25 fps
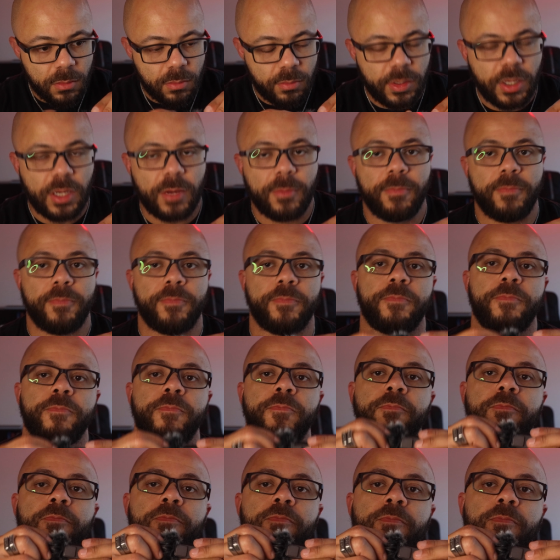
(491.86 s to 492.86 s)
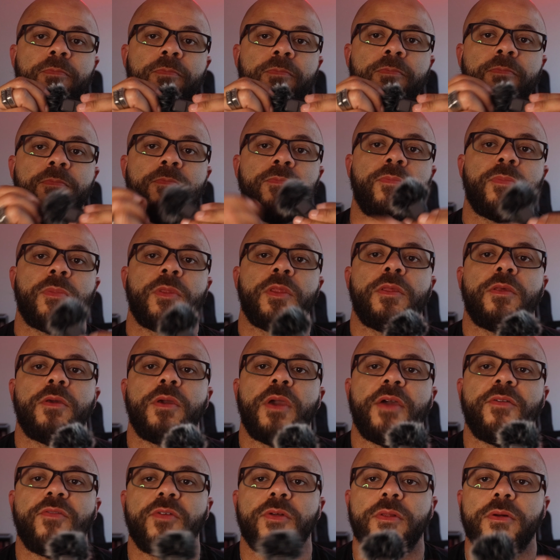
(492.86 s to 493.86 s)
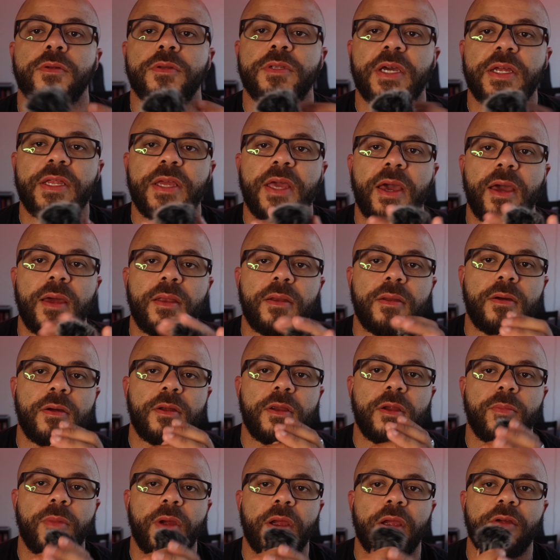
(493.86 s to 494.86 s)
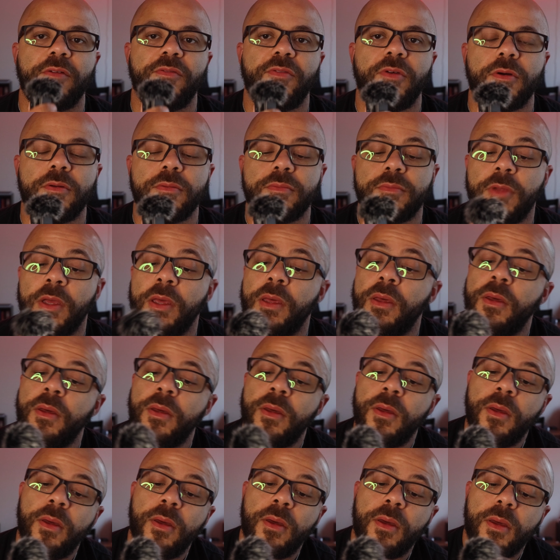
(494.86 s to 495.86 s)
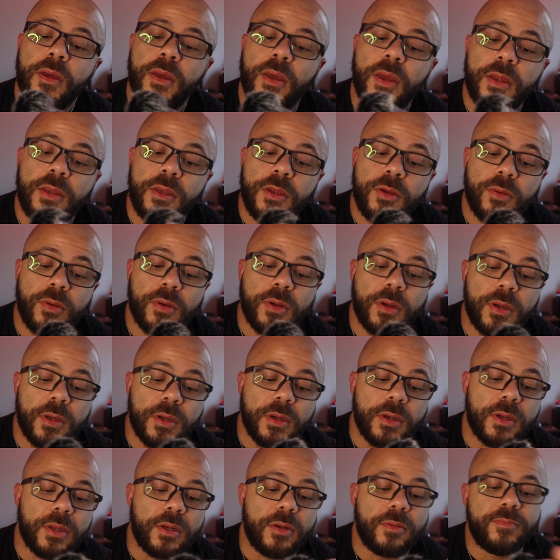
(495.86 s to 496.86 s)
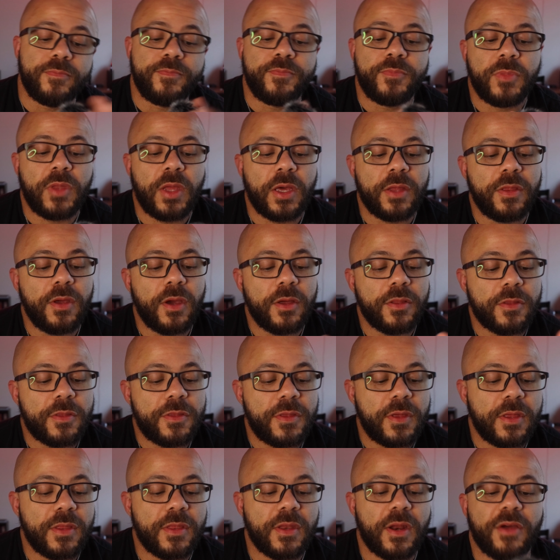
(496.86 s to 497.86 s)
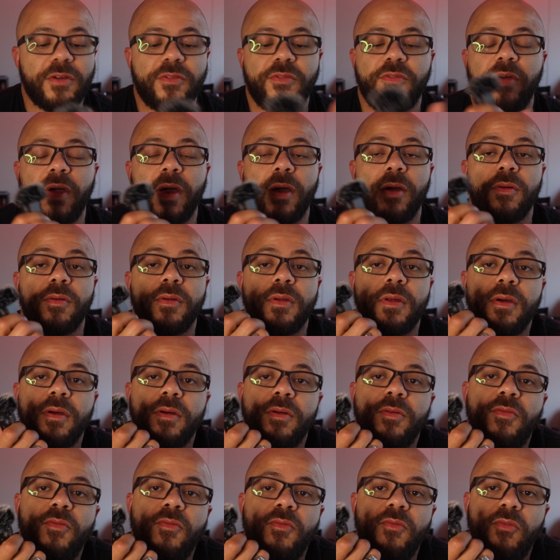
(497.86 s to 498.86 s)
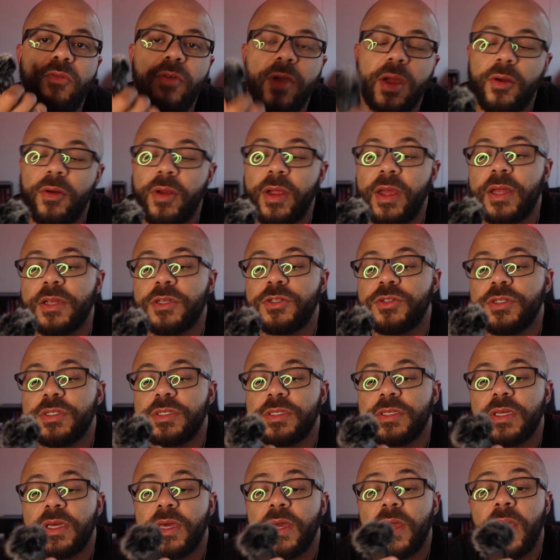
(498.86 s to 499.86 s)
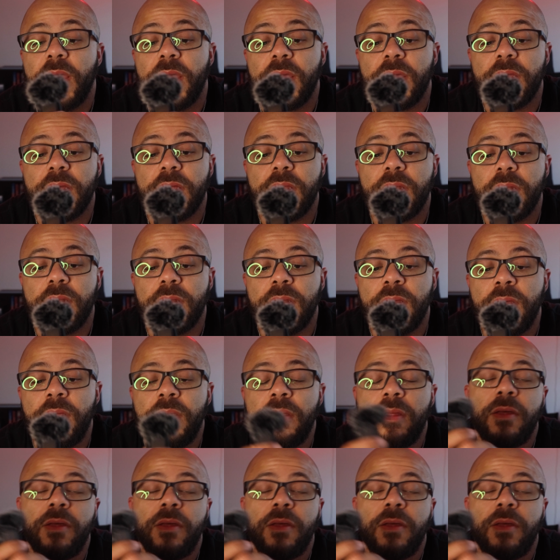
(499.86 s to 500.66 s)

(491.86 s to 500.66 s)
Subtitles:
Bam. So you have your little Deadcat on your microphone, and you're good. Now the other thing that I found very interesting and